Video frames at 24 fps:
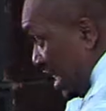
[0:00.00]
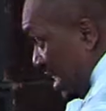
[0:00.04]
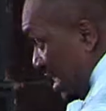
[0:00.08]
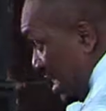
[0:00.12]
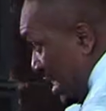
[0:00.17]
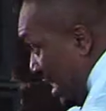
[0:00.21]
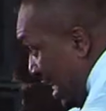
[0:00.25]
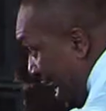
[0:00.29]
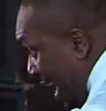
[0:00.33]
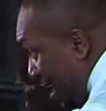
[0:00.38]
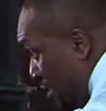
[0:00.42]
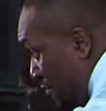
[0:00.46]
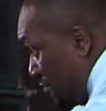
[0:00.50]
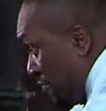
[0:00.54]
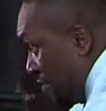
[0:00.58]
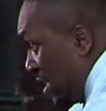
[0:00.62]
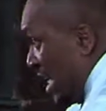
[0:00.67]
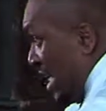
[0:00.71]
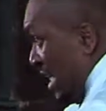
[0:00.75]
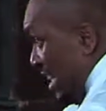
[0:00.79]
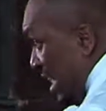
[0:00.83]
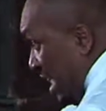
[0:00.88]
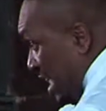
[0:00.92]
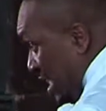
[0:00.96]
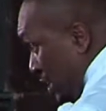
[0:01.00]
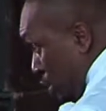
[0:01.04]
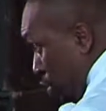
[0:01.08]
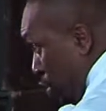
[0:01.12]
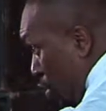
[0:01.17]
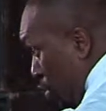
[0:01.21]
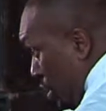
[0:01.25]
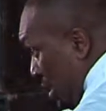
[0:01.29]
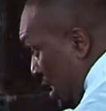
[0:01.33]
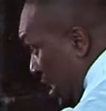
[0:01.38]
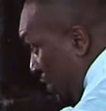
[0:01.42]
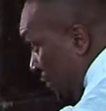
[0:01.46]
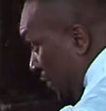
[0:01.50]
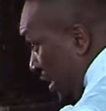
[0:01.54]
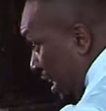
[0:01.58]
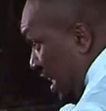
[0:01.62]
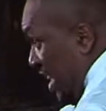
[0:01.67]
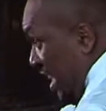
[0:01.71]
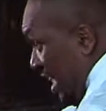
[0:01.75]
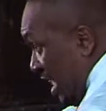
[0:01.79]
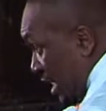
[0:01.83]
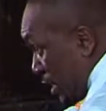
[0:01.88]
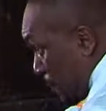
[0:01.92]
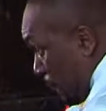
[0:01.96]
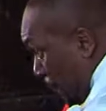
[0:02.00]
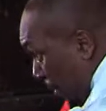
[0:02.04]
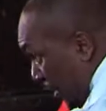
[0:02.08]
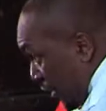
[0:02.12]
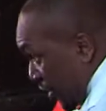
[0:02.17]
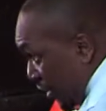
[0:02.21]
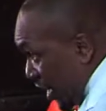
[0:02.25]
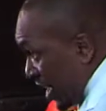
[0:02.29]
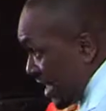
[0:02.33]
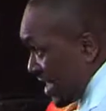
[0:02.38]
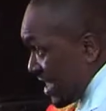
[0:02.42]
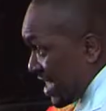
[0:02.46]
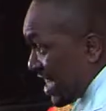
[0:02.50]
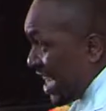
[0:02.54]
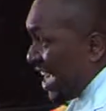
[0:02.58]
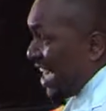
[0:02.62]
is love, there is long suffering, there is patience,